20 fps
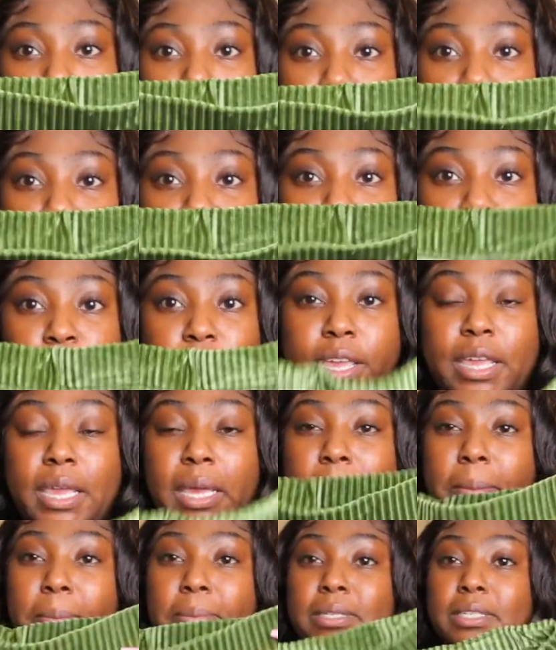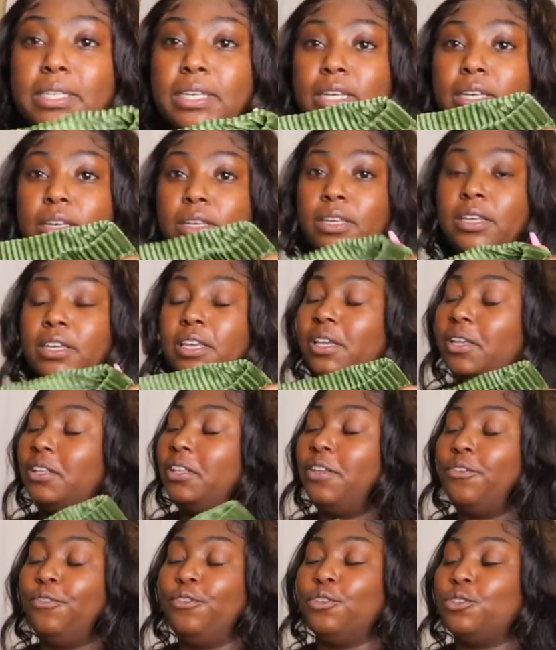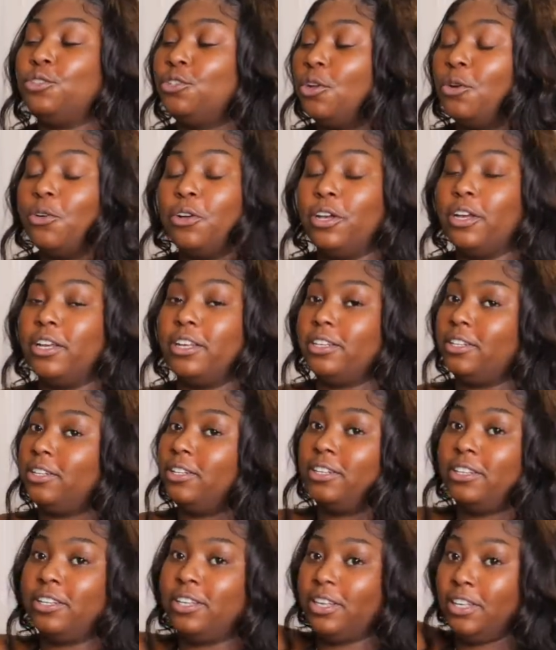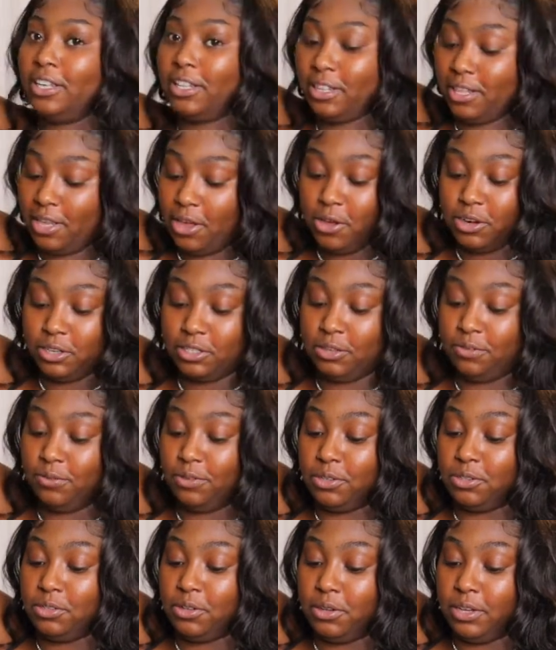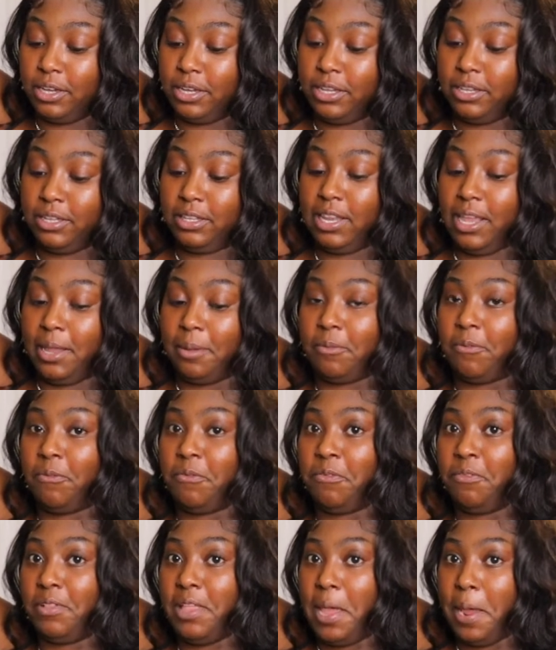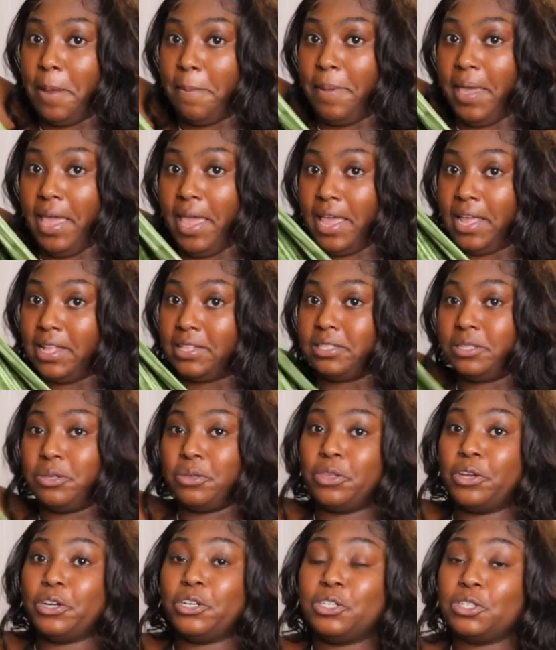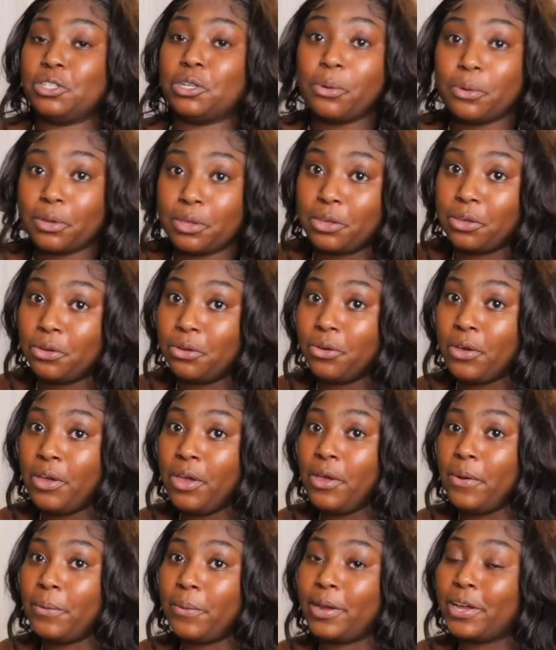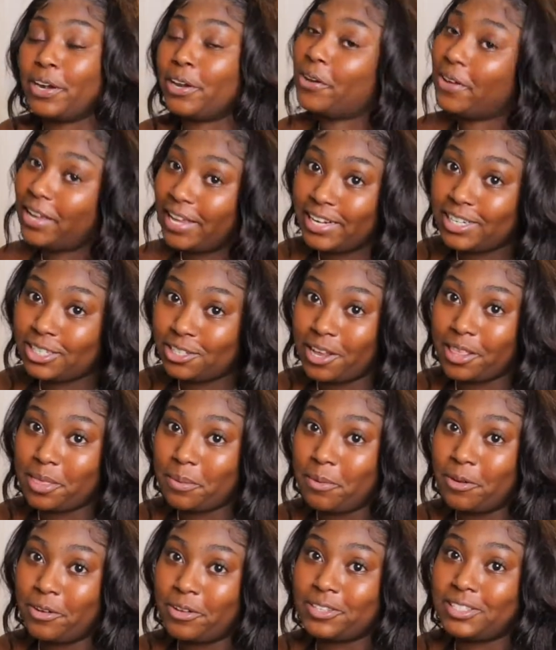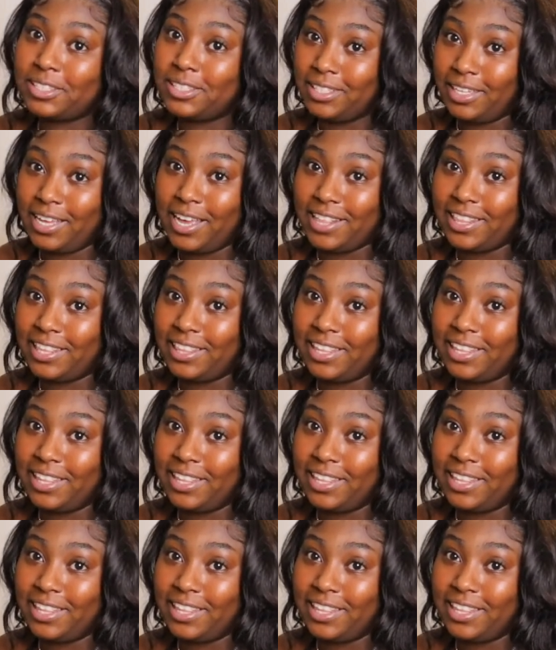ribs. They feel so good. They honestly feel so good, like flare pants. So they're so cute. We're gonna go ahead and try them on and see how they